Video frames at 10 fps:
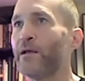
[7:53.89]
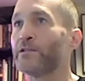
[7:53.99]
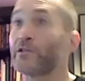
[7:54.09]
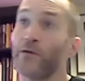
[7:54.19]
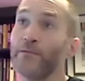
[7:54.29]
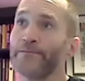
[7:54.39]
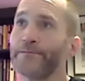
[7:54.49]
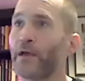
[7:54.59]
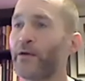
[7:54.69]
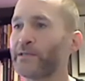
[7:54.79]
So
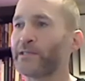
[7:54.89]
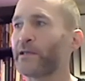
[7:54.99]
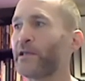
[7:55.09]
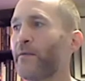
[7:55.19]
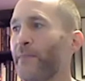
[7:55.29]
I was like, yeah, it